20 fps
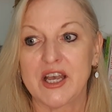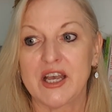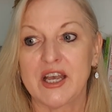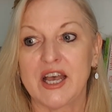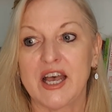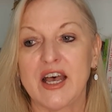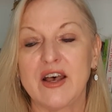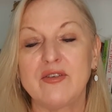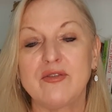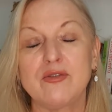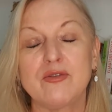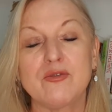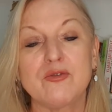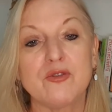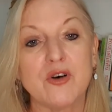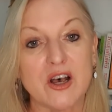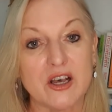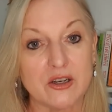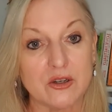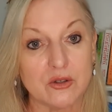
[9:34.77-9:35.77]
Have
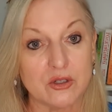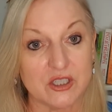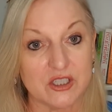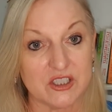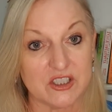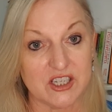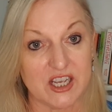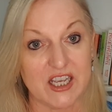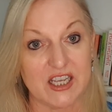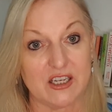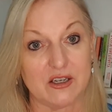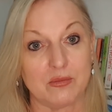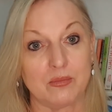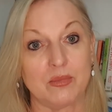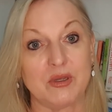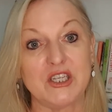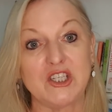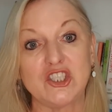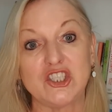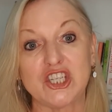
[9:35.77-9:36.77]
fun on a date.
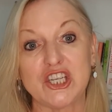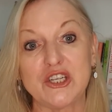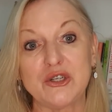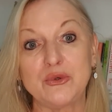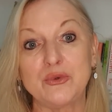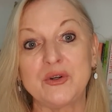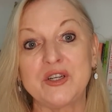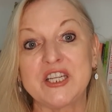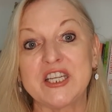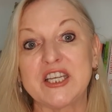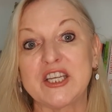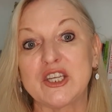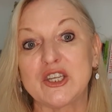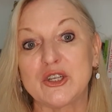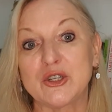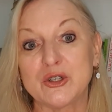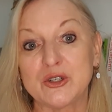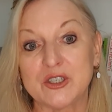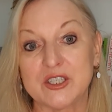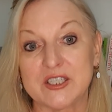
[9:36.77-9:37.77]
Be genuinely
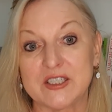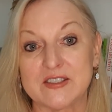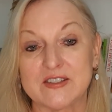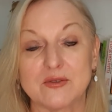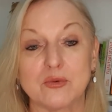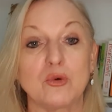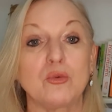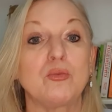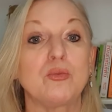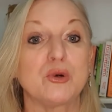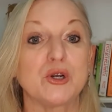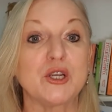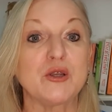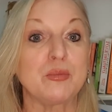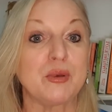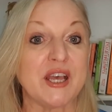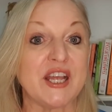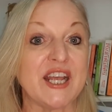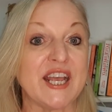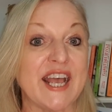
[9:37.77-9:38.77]
curious will bring
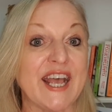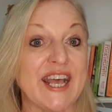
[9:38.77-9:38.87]
better